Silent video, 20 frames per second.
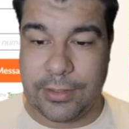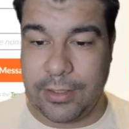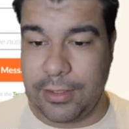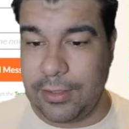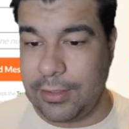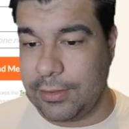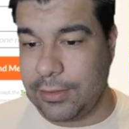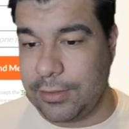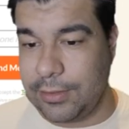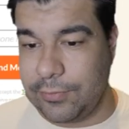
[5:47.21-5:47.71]

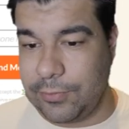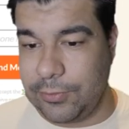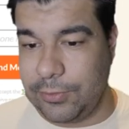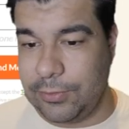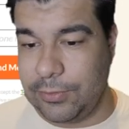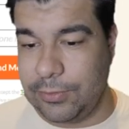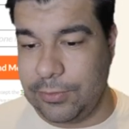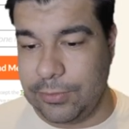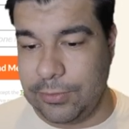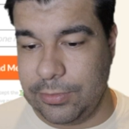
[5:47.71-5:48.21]
I'll give
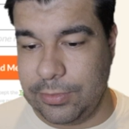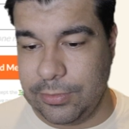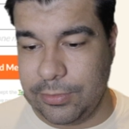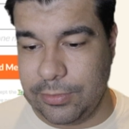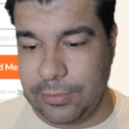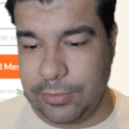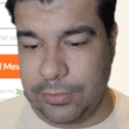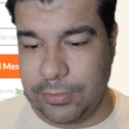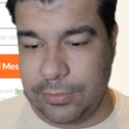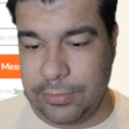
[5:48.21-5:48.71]
you
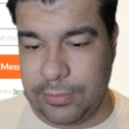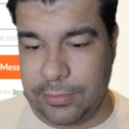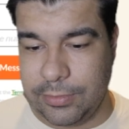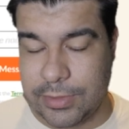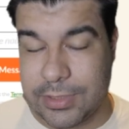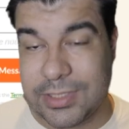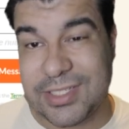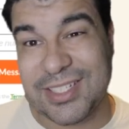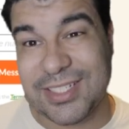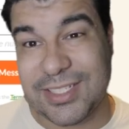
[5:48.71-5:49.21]

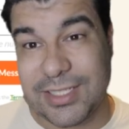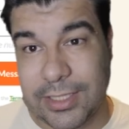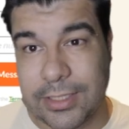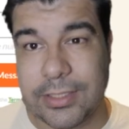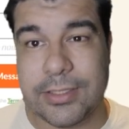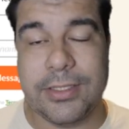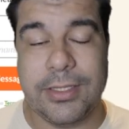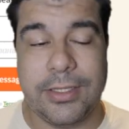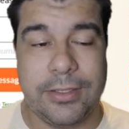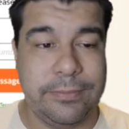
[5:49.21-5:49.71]
a 6
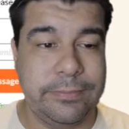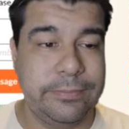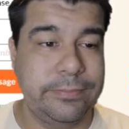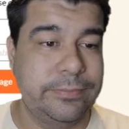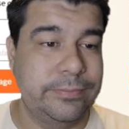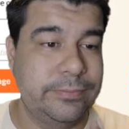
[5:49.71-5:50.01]
out of 10.